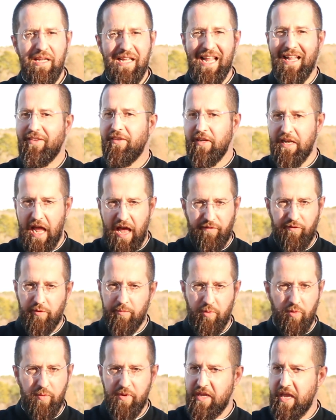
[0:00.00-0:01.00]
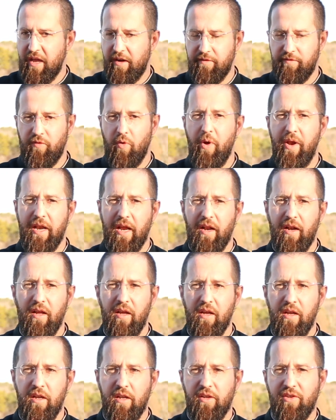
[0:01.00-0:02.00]
it's inevitable, we can't avoid it,
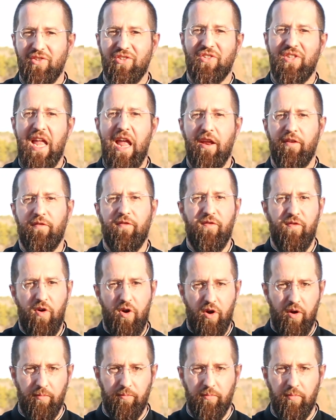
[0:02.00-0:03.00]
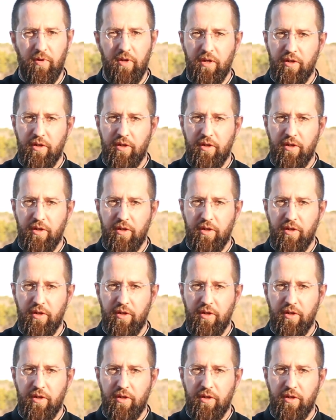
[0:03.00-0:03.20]
stand firm.